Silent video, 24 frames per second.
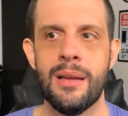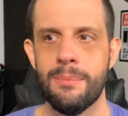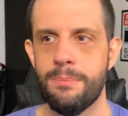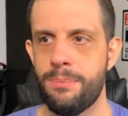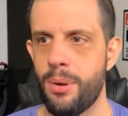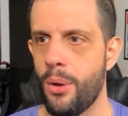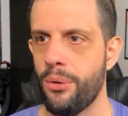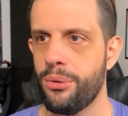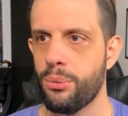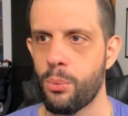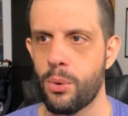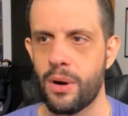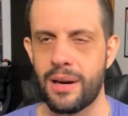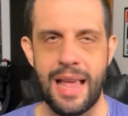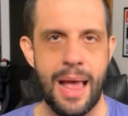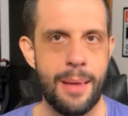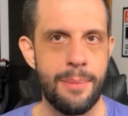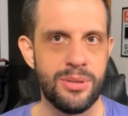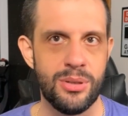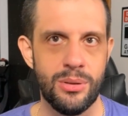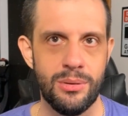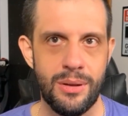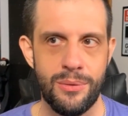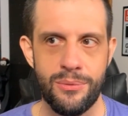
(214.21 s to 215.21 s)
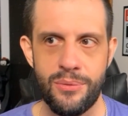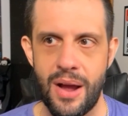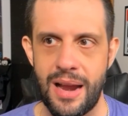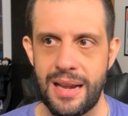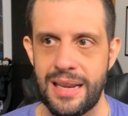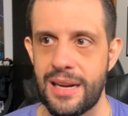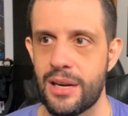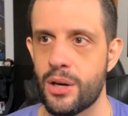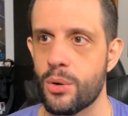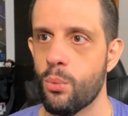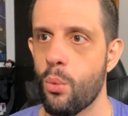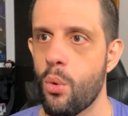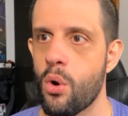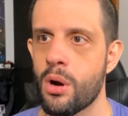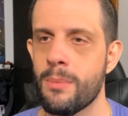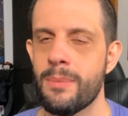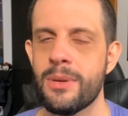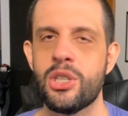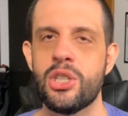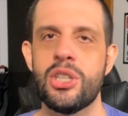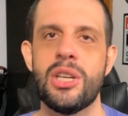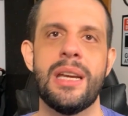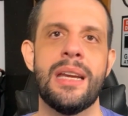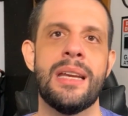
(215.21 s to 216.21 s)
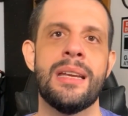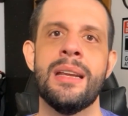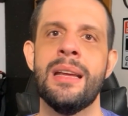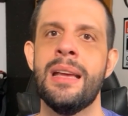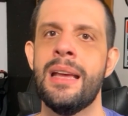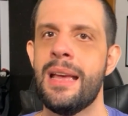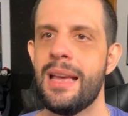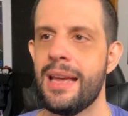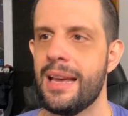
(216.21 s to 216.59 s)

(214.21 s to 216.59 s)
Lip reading: Both work absolutely fine here. War Machine